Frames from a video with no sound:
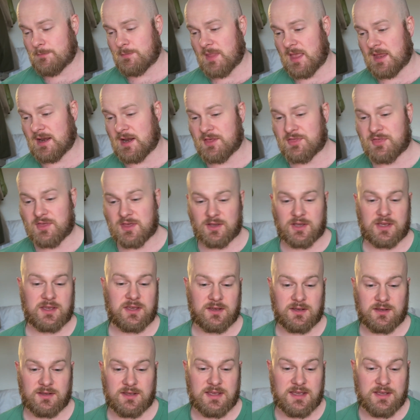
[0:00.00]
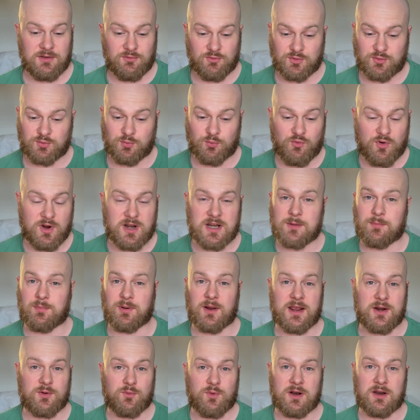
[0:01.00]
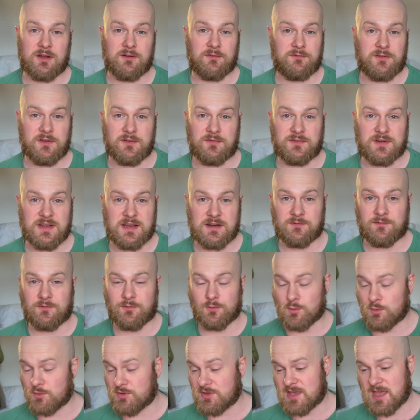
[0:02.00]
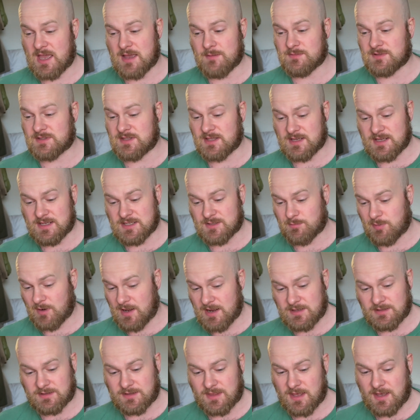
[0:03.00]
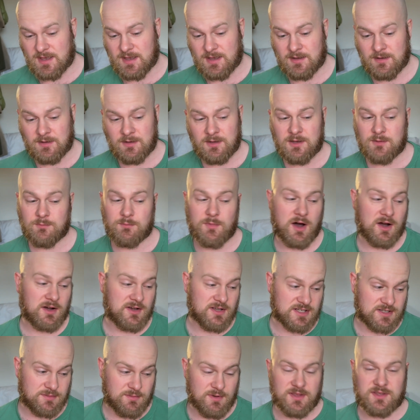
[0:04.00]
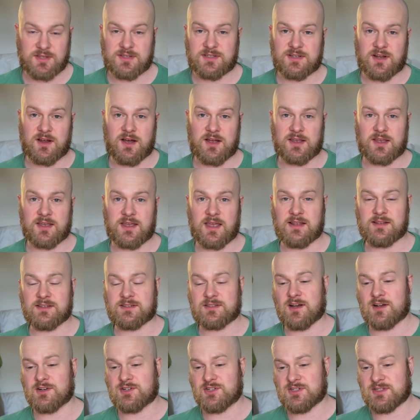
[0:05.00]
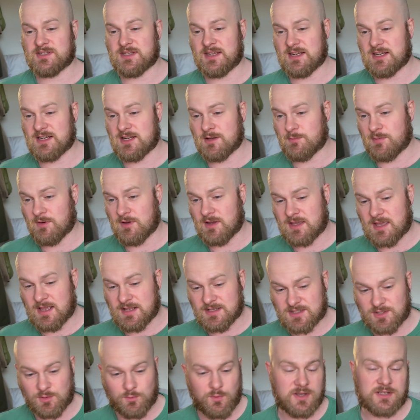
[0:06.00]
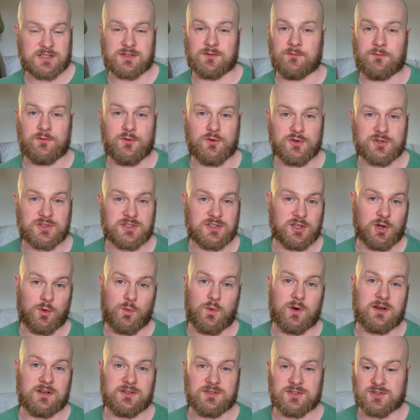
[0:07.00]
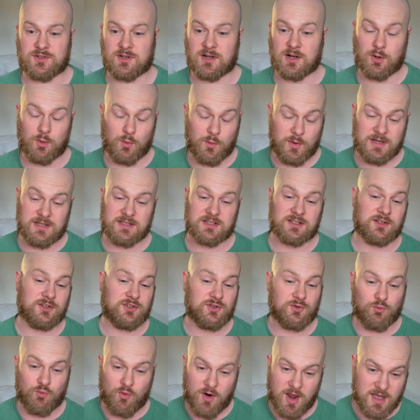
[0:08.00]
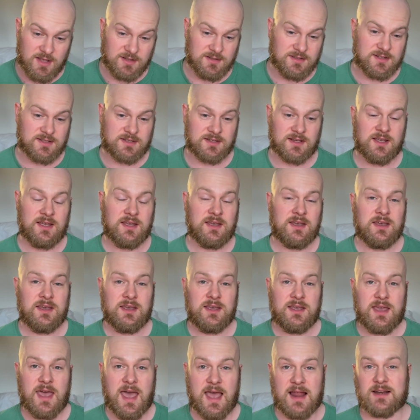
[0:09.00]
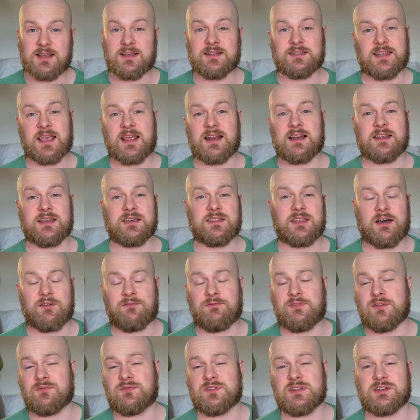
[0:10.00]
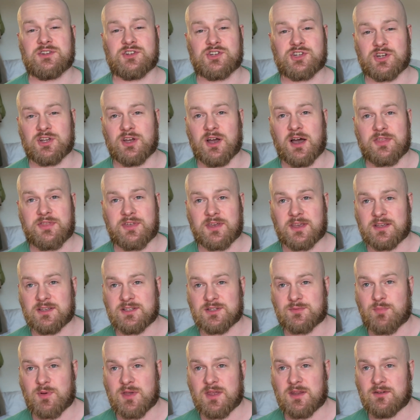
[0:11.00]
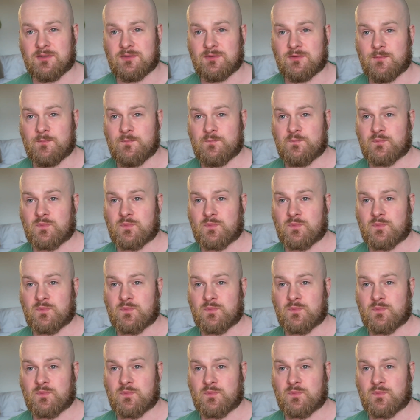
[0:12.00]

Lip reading: And I think he's really played well at 15 for all the games that he's played there. Marcus Smith starting against Argentina, but against the Western Force and the Queensland Reds, Elliot Daly at that 15 shirt, I think, has been